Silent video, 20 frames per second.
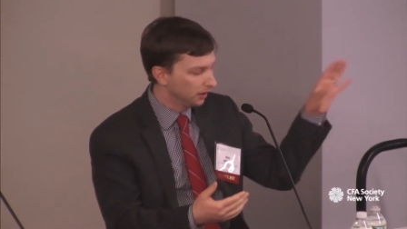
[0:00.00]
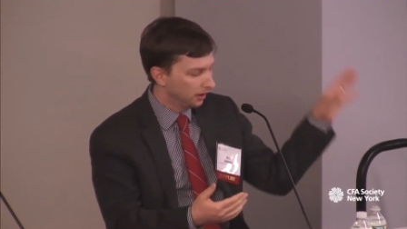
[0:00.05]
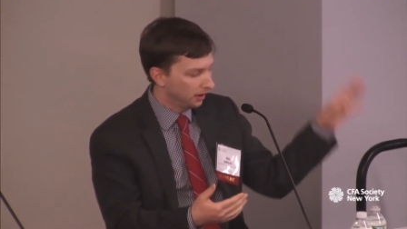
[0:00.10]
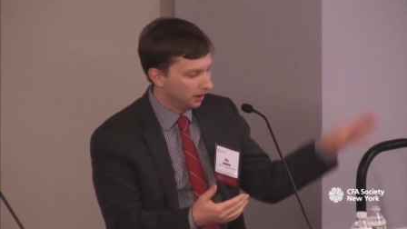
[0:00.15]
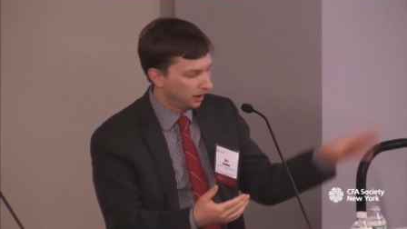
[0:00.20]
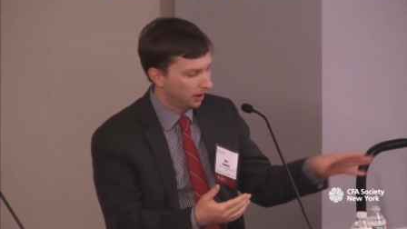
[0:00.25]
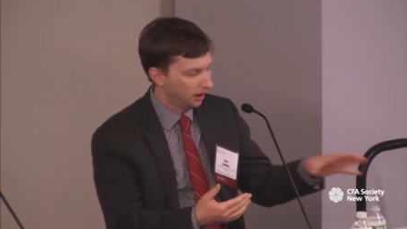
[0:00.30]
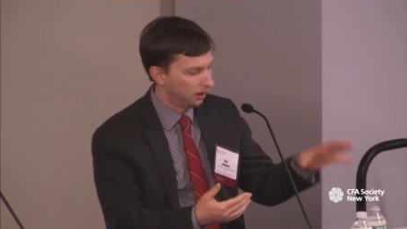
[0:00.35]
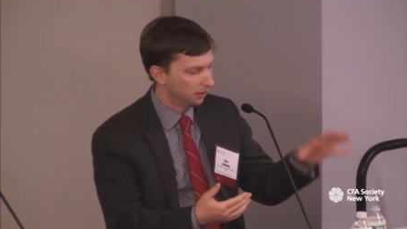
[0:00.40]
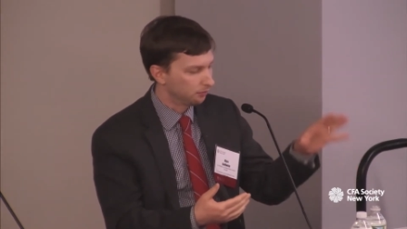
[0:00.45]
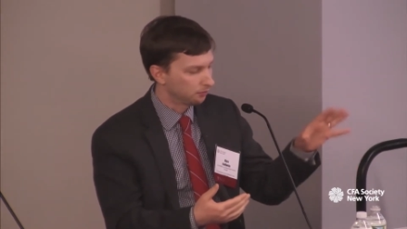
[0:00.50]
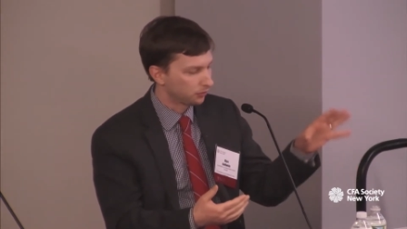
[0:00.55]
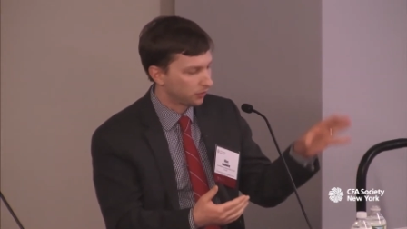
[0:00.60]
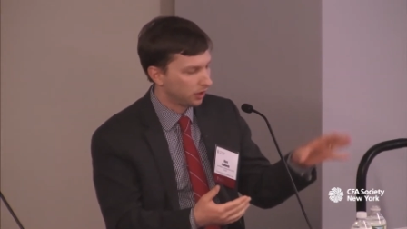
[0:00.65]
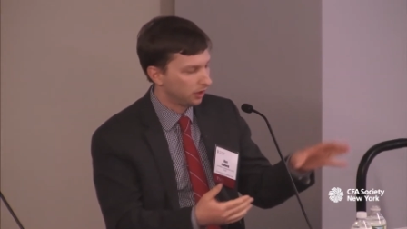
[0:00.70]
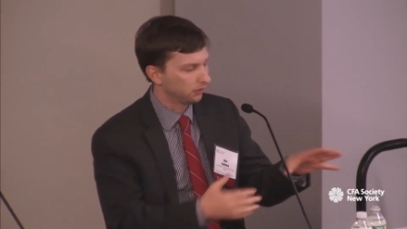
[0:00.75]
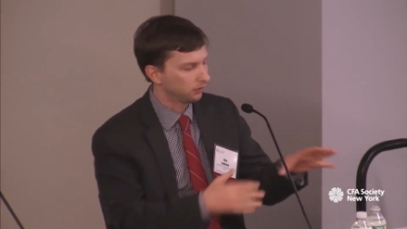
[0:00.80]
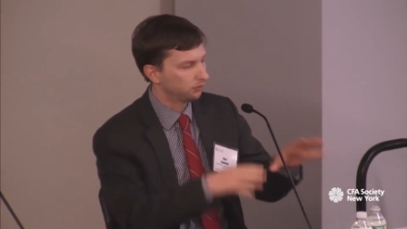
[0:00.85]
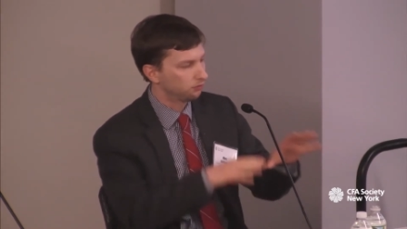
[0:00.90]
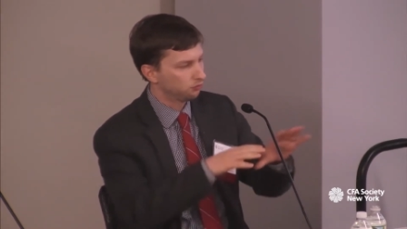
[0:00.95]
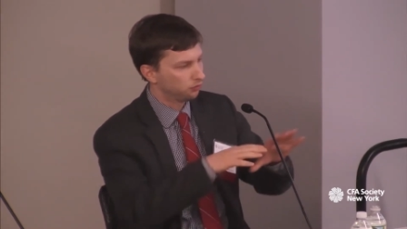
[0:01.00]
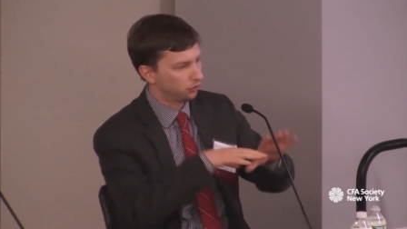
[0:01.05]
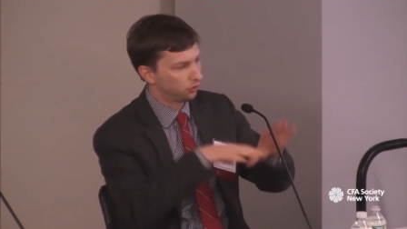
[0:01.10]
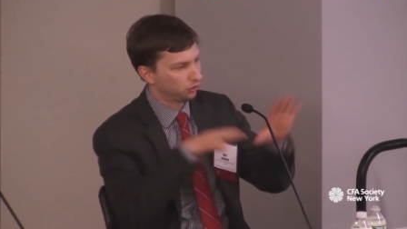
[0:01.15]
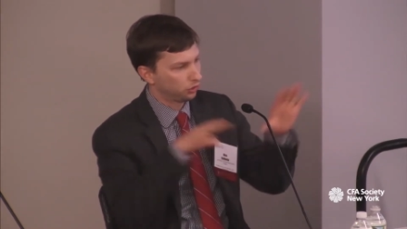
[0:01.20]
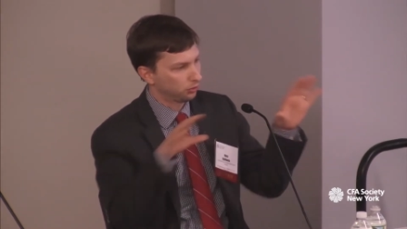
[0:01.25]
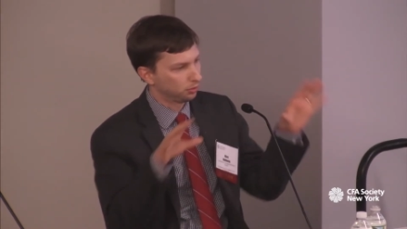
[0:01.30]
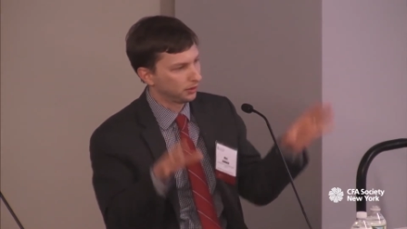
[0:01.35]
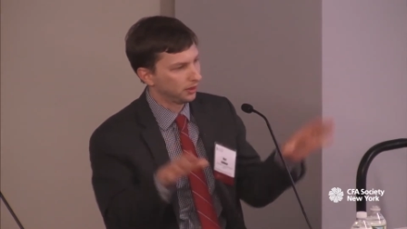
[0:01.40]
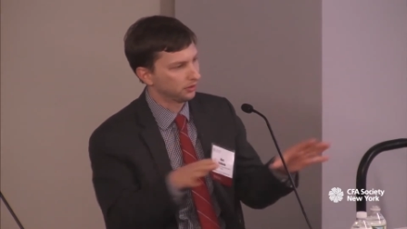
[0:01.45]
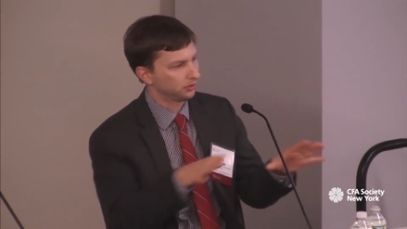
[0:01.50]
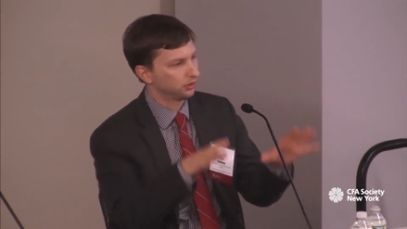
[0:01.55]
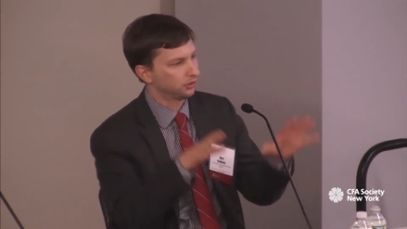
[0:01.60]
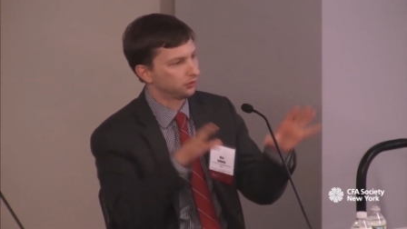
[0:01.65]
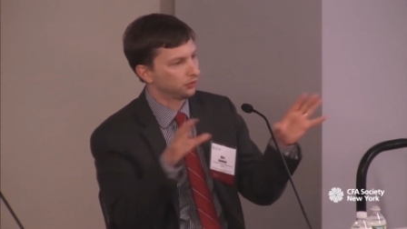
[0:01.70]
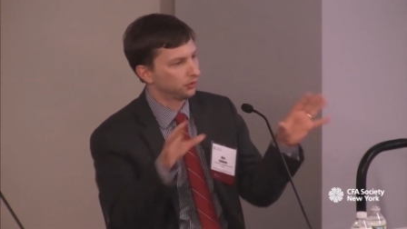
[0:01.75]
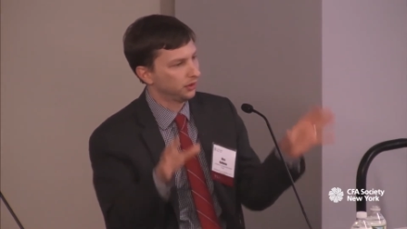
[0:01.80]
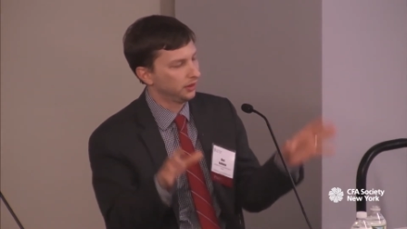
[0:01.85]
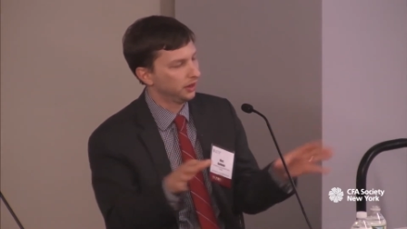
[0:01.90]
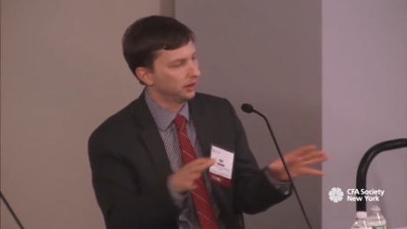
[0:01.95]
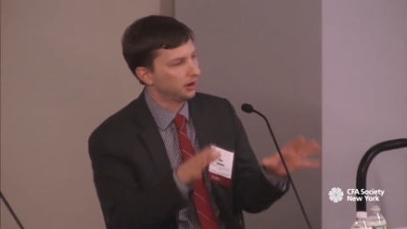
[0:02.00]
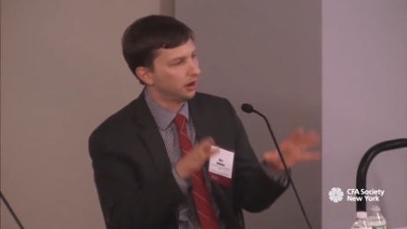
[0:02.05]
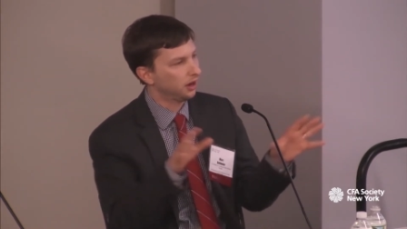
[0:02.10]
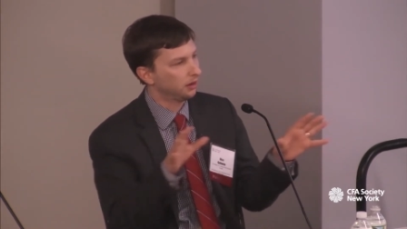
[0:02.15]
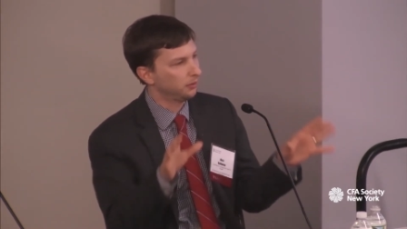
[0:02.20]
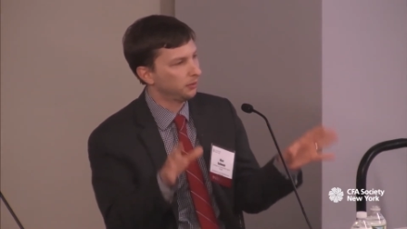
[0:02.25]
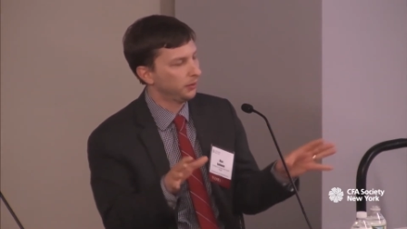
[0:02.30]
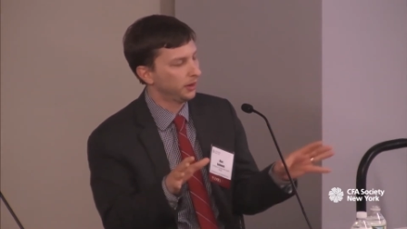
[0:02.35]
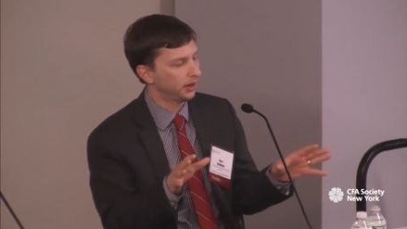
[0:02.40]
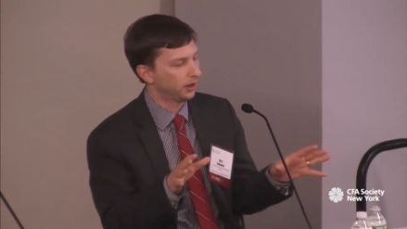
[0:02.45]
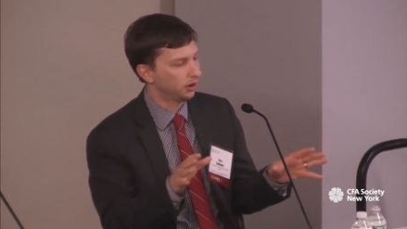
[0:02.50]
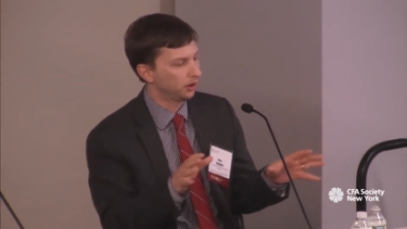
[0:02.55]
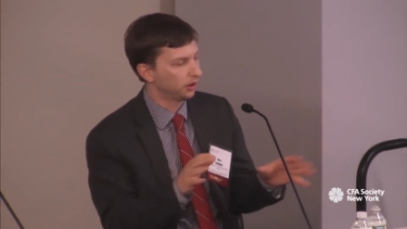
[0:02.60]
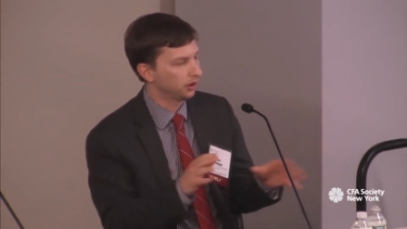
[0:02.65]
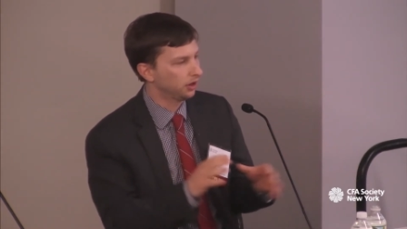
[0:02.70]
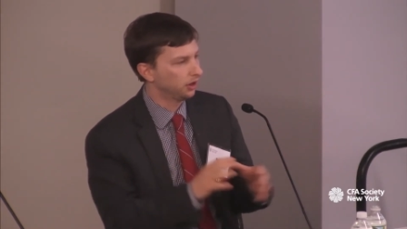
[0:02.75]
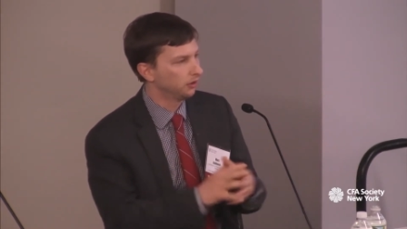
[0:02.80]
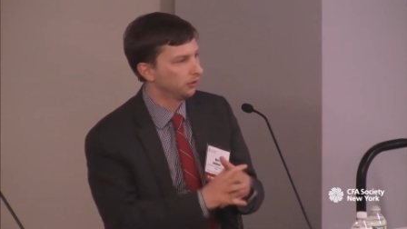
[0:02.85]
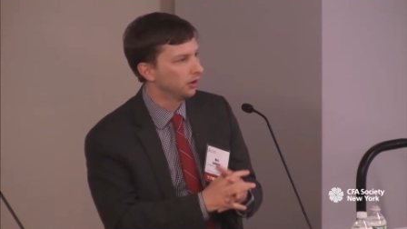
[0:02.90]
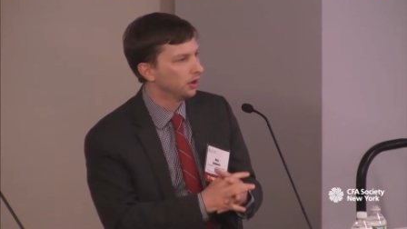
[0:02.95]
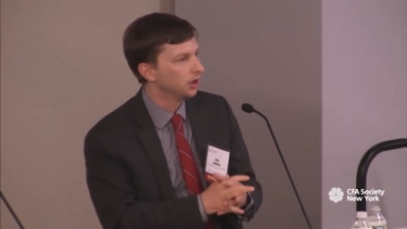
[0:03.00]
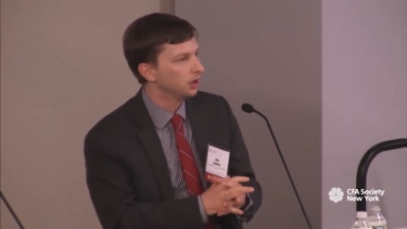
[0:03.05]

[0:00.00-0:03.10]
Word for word: um, kind of surpluses for the economy, we can argue,